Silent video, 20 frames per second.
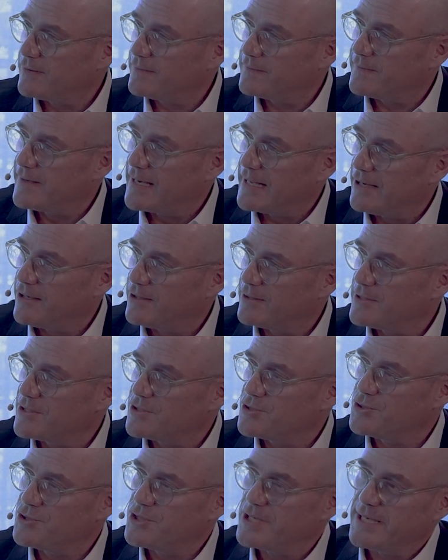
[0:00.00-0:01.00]
of now the
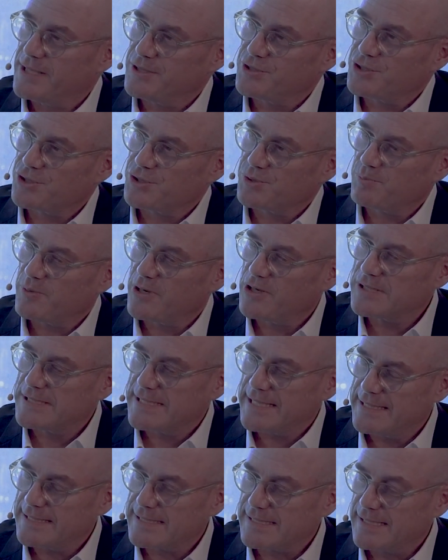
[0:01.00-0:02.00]
due diligence
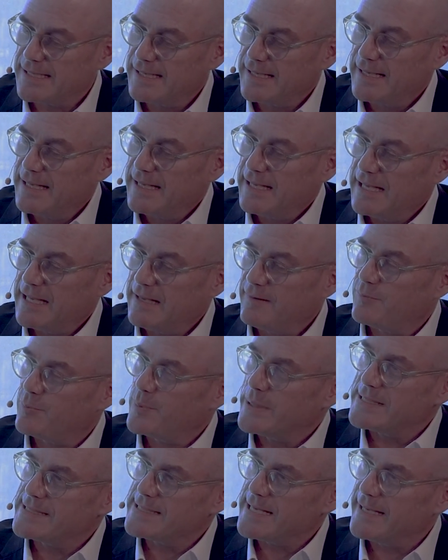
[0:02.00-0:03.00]
process. If
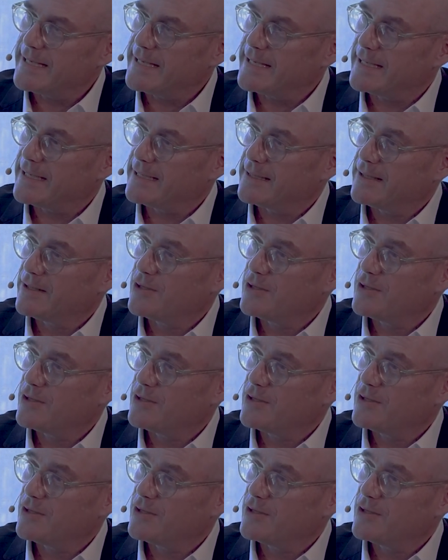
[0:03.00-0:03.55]
we take